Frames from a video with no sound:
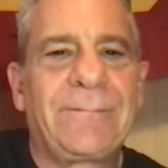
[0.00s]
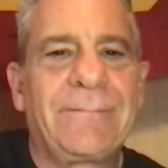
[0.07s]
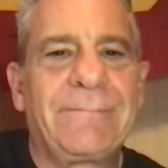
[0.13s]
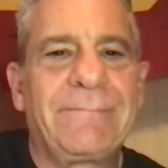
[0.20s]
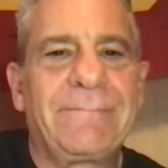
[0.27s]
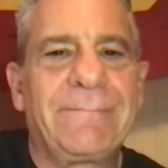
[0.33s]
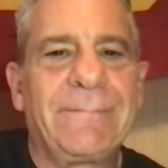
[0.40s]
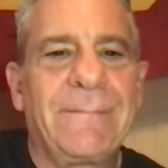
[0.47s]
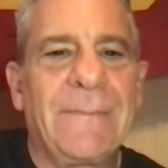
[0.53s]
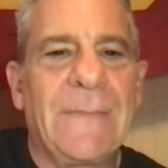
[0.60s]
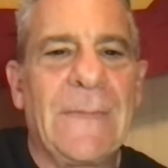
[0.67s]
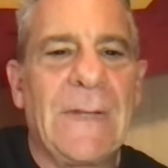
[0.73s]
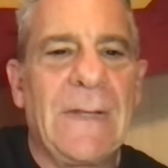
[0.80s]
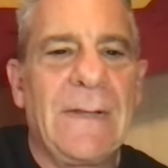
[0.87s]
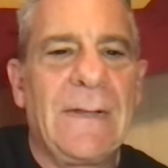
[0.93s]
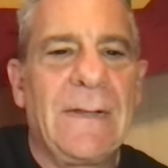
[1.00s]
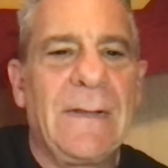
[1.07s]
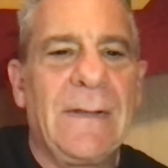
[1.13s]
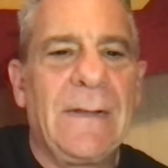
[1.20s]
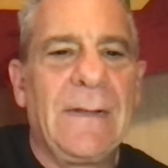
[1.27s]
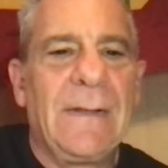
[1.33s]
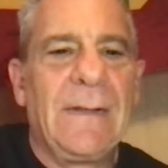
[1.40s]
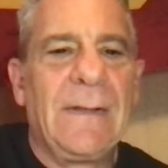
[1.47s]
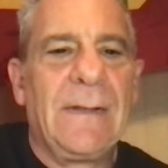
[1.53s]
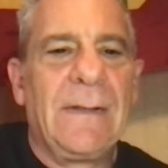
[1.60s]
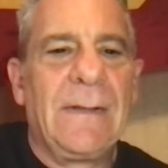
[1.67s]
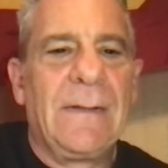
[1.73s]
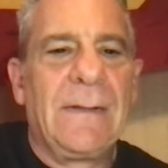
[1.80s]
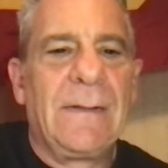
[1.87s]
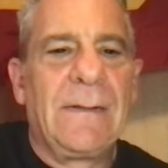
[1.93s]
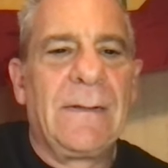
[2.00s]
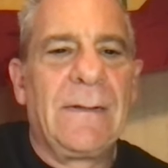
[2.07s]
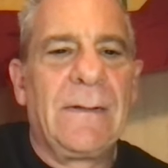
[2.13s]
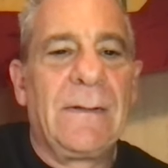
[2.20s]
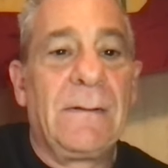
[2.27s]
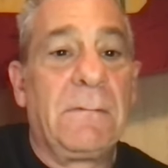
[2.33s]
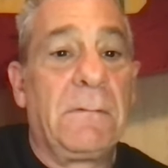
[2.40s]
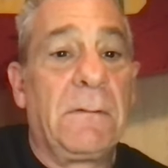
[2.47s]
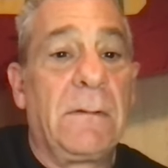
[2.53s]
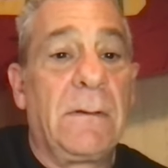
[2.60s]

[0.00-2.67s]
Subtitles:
Nobody speaks.